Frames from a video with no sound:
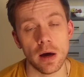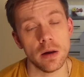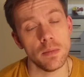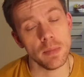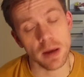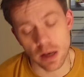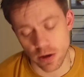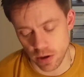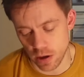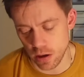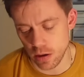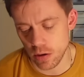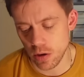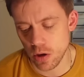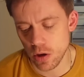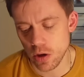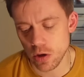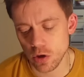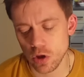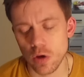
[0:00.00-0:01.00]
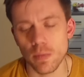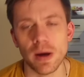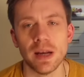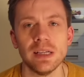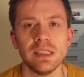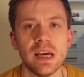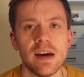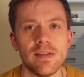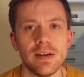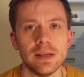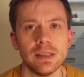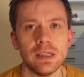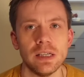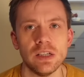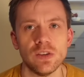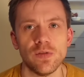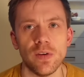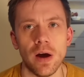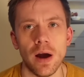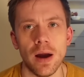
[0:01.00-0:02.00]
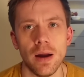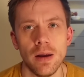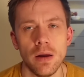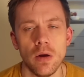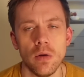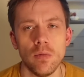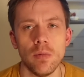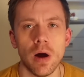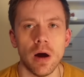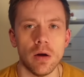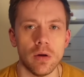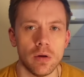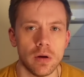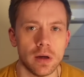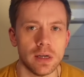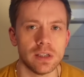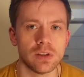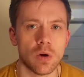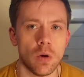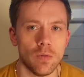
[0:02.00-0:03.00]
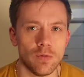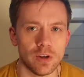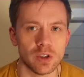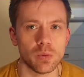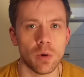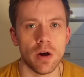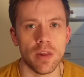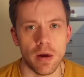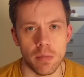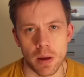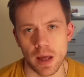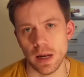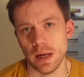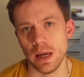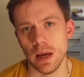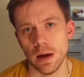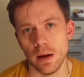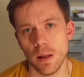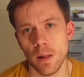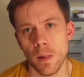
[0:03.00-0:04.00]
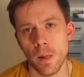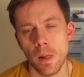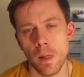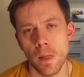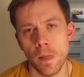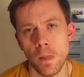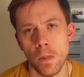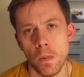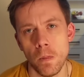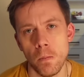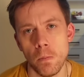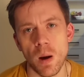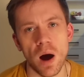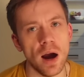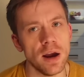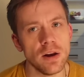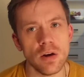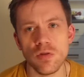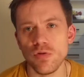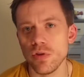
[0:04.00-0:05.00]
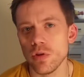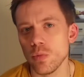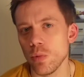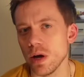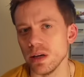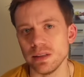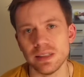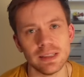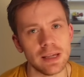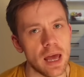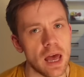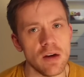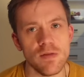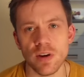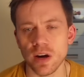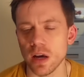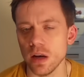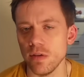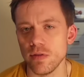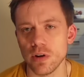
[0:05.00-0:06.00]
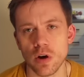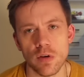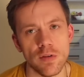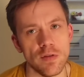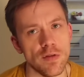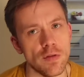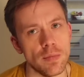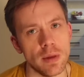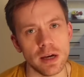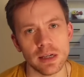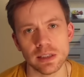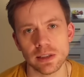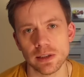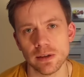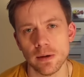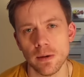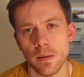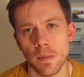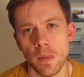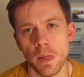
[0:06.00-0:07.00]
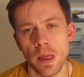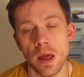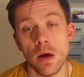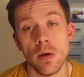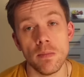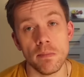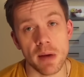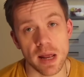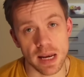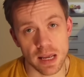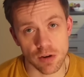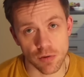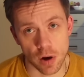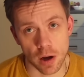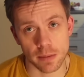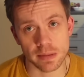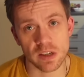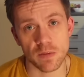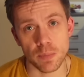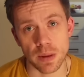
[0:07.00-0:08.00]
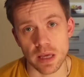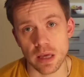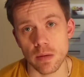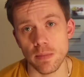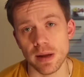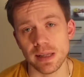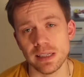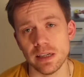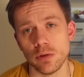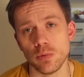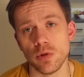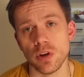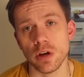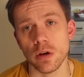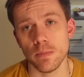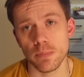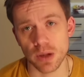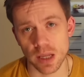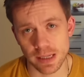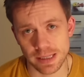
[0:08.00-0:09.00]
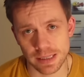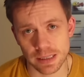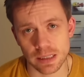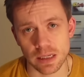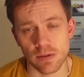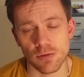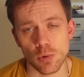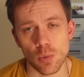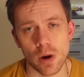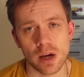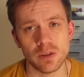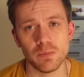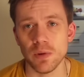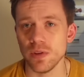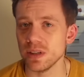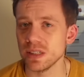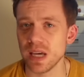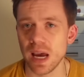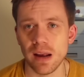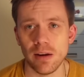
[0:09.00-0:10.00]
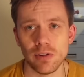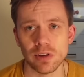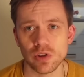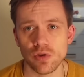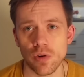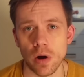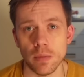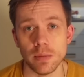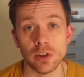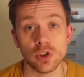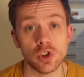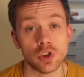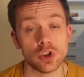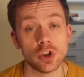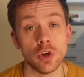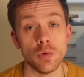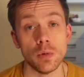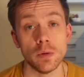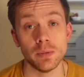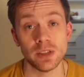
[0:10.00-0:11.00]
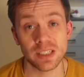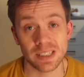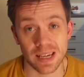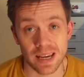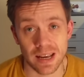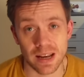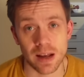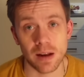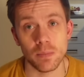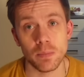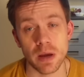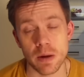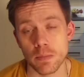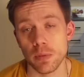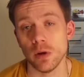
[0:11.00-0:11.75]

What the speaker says: immediate humanitarian ceasefire. Well, it's obvious why they're panicking. But I don't think the West is ever going to recover from this. Many crimes have been committed with the complicity of the West, but the scale of this crime is just too obscene and people